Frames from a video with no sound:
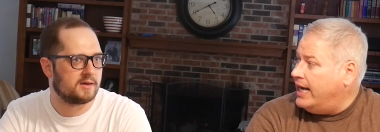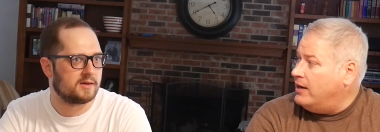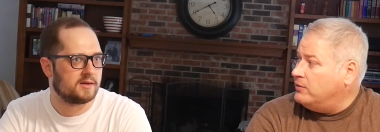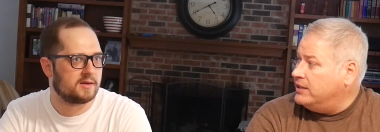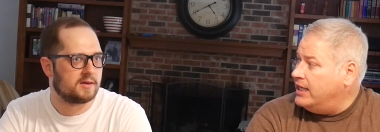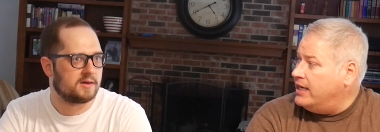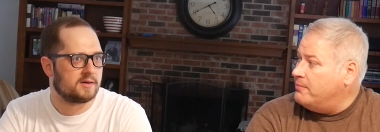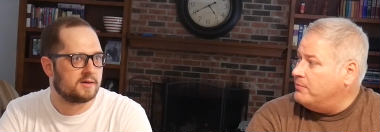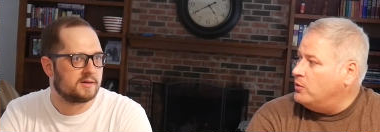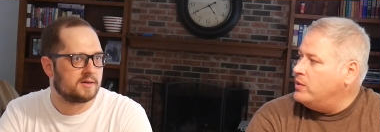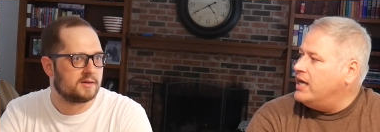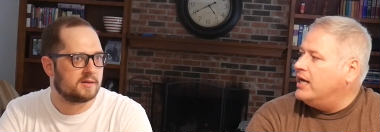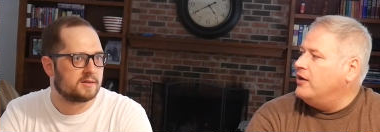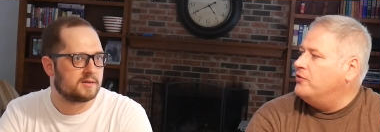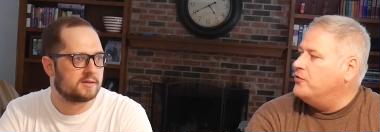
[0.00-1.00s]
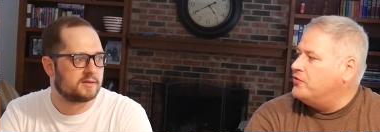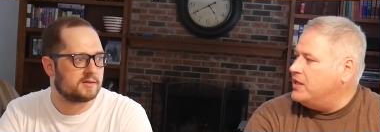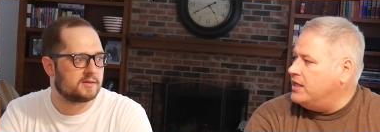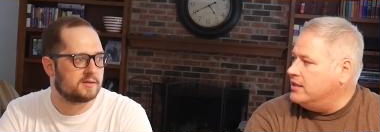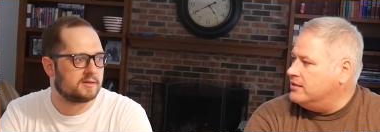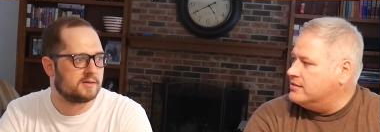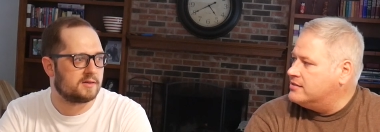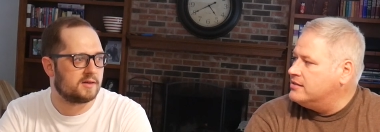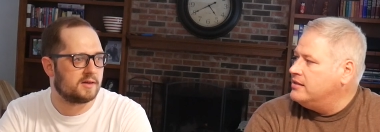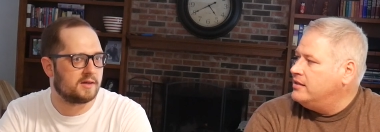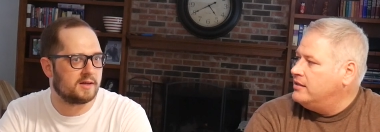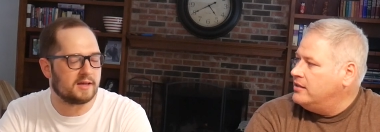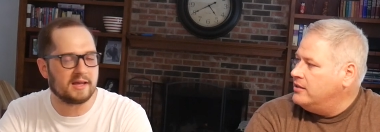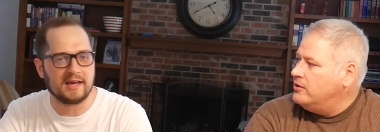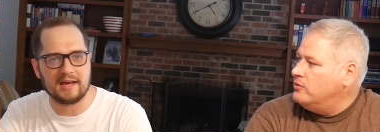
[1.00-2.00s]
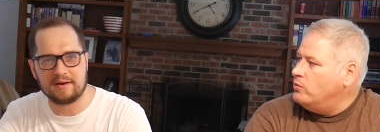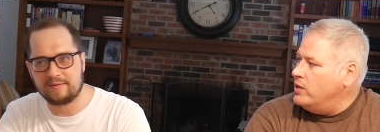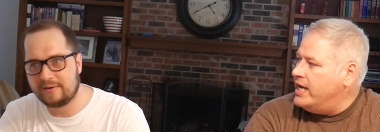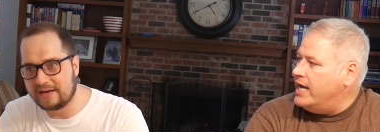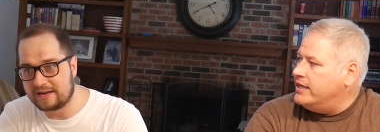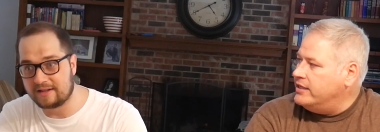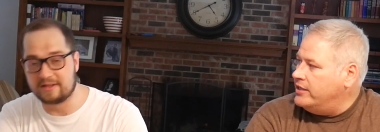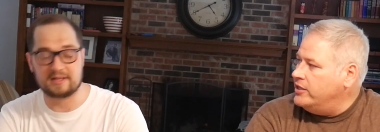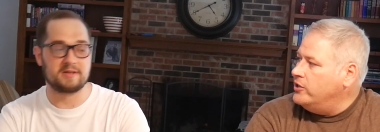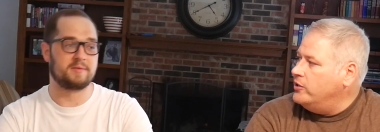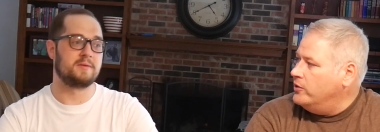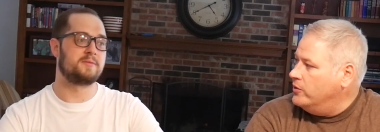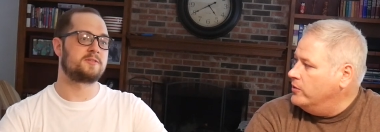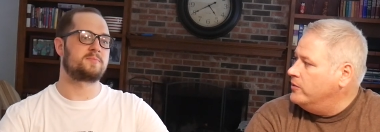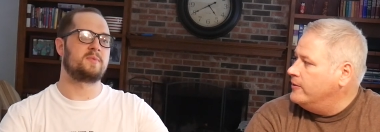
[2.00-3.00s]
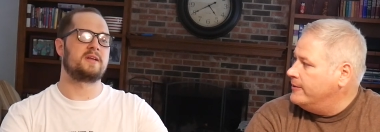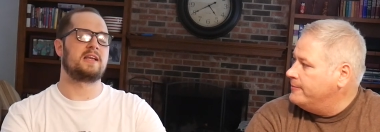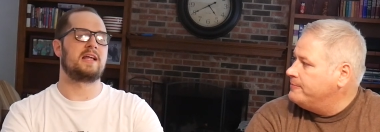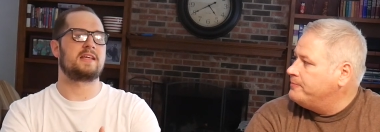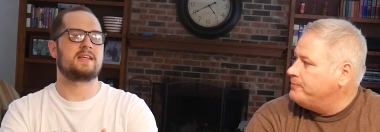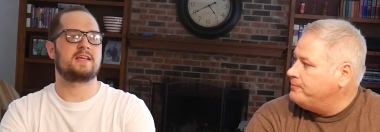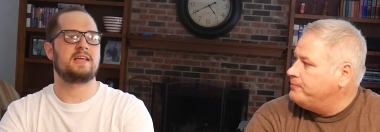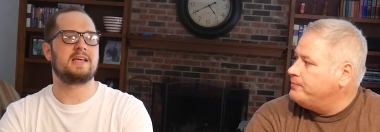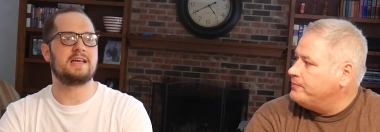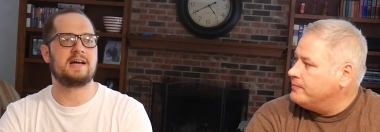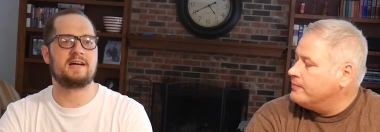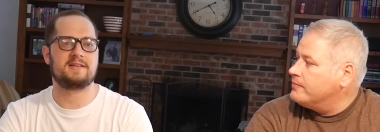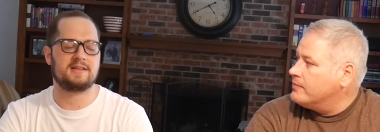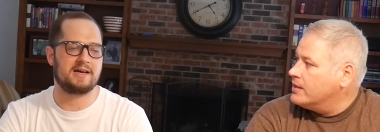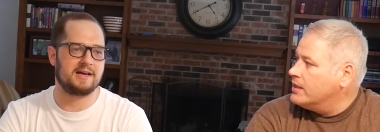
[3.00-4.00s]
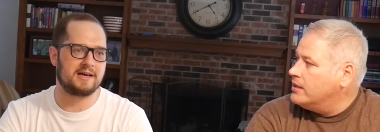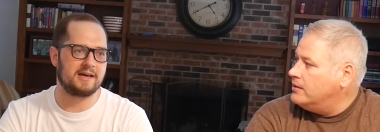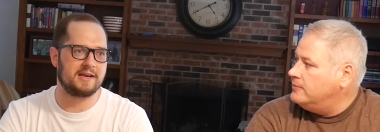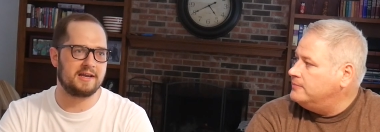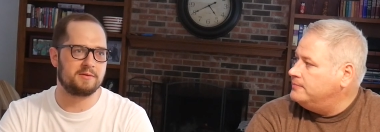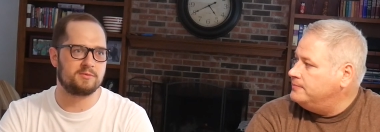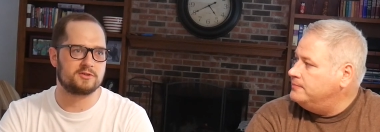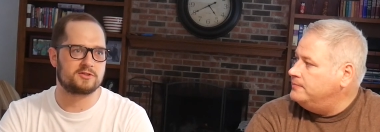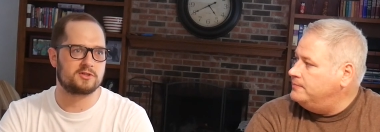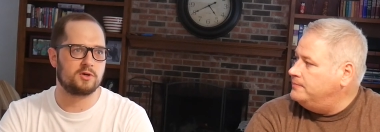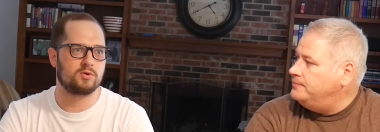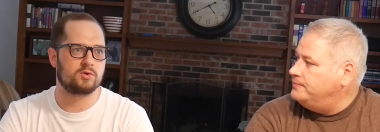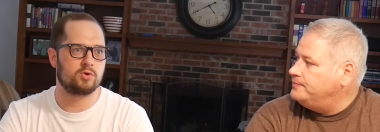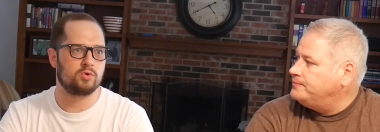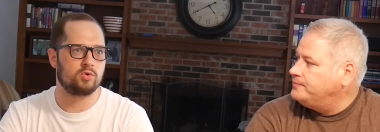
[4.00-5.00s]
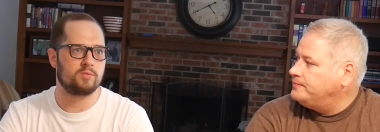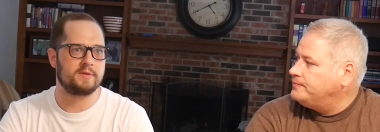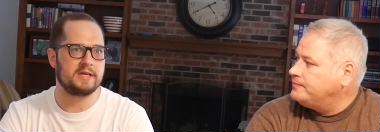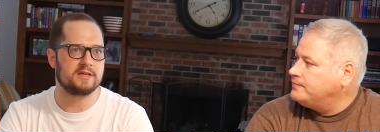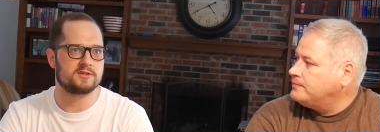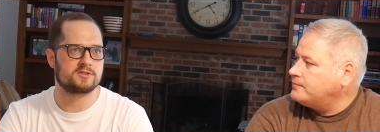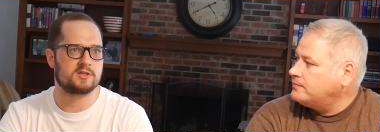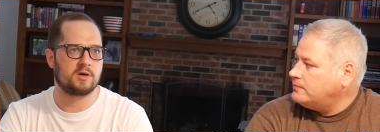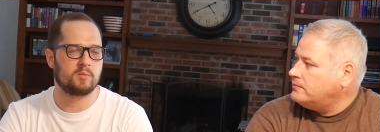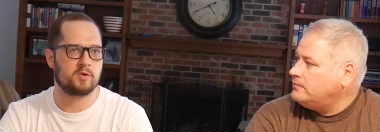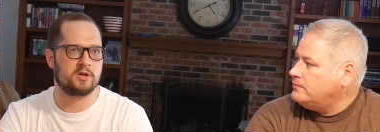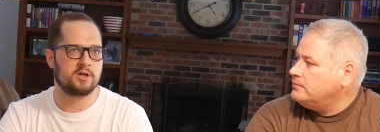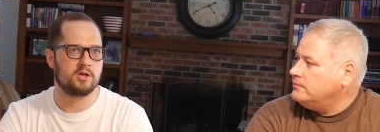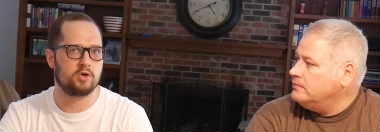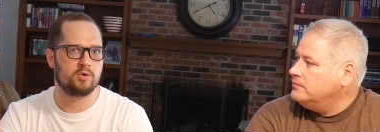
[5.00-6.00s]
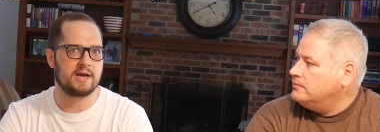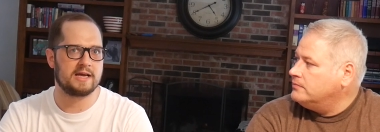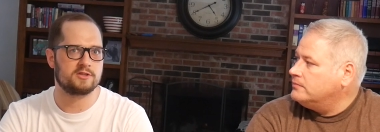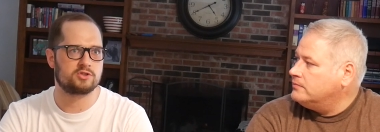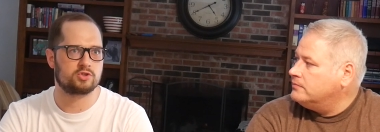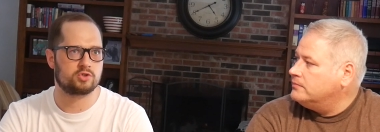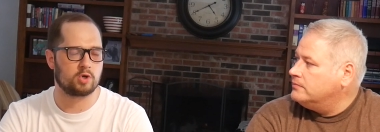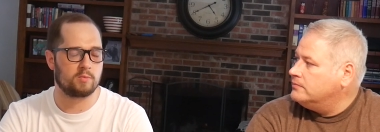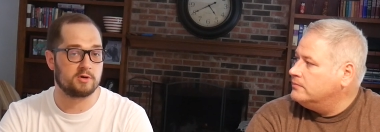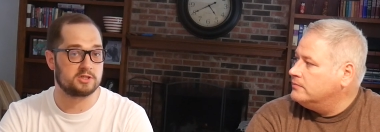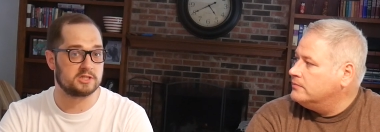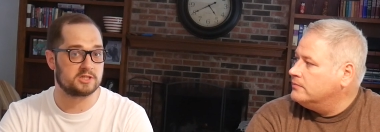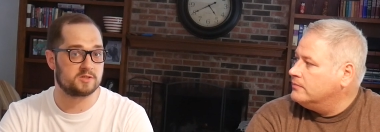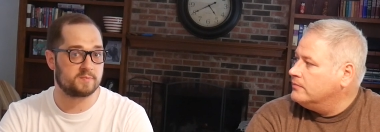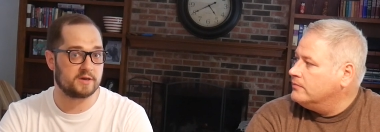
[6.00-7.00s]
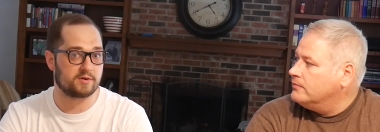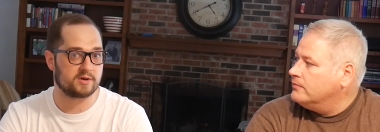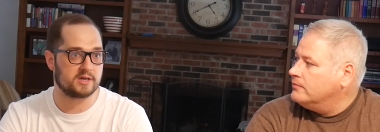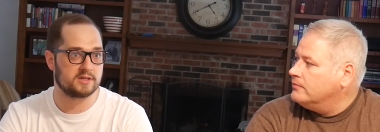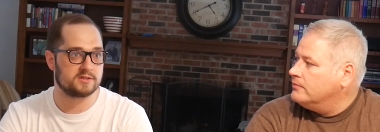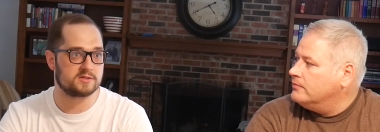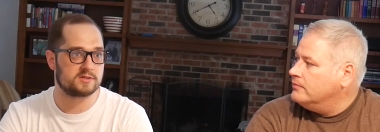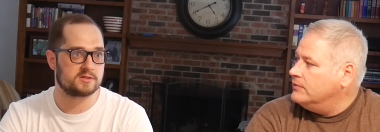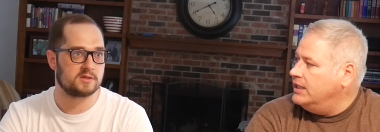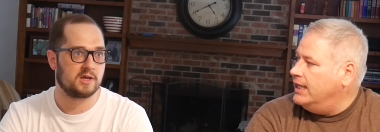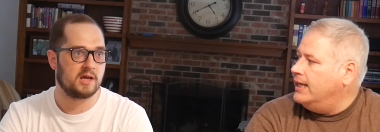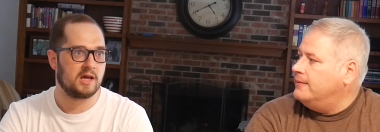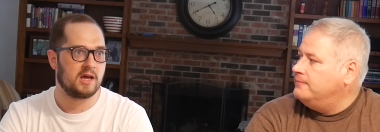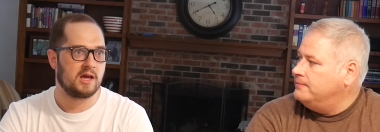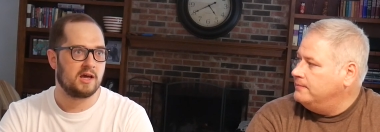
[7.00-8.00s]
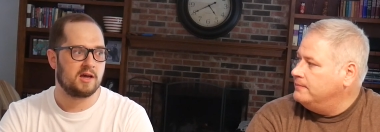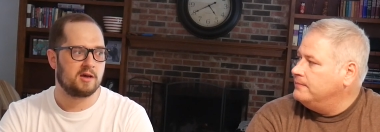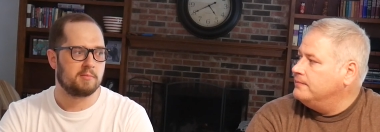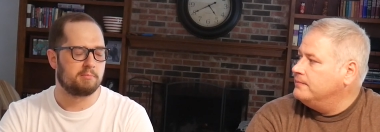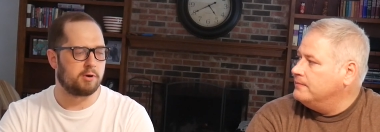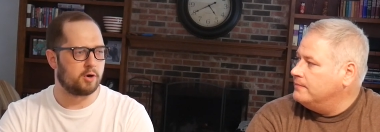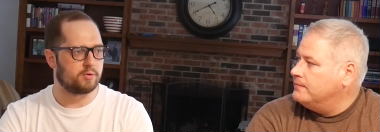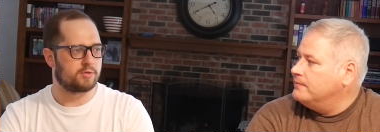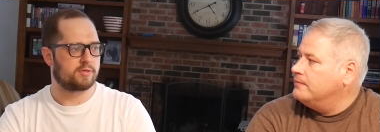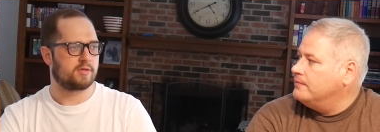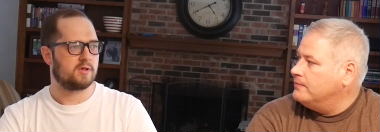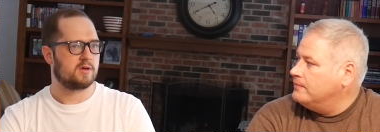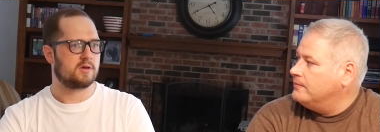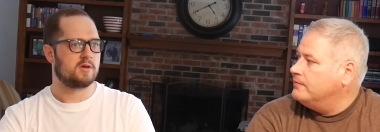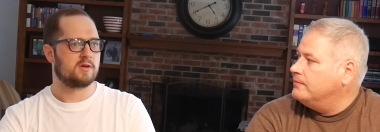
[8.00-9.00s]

Speaker 1: out with him, but we had other things. Yeah, we, we had, had, other commitments, but
Speaker 2: like, uh, and it was so cool meeting someone who has so much experience. Yeah, both